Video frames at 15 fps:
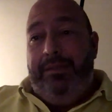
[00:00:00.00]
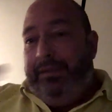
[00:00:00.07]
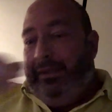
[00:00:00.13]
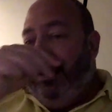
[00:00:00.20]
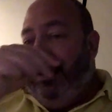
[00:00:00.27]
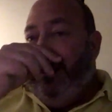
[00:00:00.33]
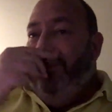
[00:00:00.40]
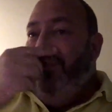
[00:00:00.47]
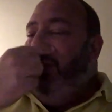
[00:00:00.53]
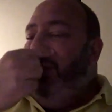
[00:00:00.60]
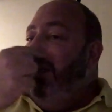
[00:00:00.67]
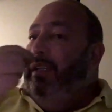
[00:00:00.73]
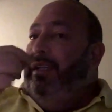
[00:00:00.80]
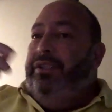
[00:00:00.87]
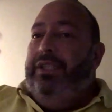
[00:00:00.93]
I said,
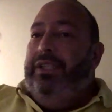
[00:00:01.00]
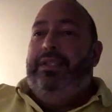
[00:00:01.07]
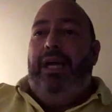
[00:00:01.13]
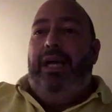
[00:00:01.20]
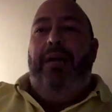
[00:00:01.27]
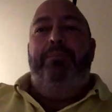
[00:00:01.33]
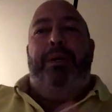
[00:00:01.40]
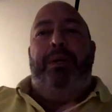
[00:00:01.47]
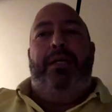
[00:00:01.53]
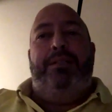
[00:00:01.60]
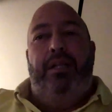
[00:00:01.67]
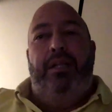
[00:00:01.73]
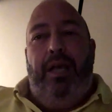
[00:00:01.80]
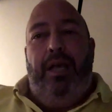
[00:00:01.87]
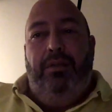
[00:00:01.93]
just the umpires
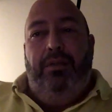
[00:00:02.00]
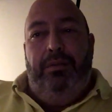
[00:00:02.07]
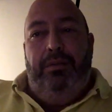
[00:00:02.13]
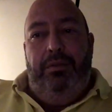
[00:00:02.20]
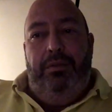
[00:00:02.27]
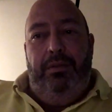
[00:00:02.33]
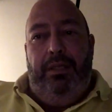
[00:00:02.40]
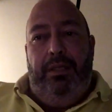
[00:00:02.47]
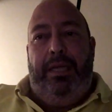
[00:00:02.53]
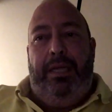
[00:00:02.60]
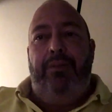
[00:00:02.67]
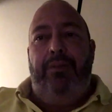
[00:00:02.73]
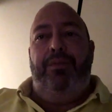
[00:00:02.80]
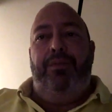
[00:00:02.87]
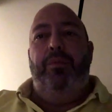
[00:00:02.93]
alone
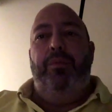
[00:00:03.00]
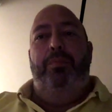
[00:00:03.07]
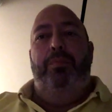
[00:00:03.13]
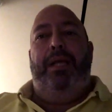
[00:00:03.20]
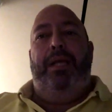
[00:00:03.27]
account for more